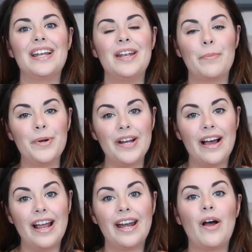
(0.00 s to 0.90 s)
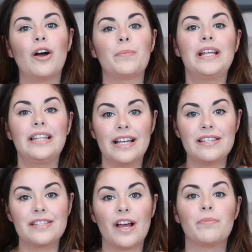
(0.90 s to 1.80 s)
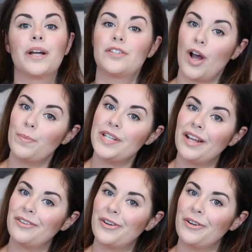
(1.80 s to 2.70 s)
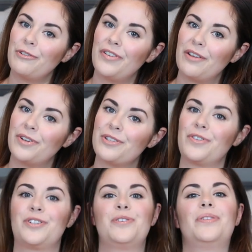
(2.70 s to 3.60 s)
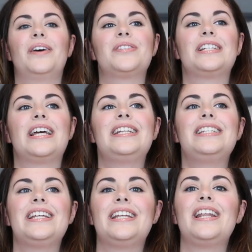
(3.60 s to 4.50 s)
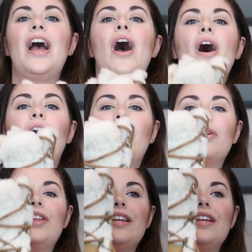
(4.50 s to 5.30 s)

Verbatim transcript: Number nine on my list of my top 10 current favorites for 2019 are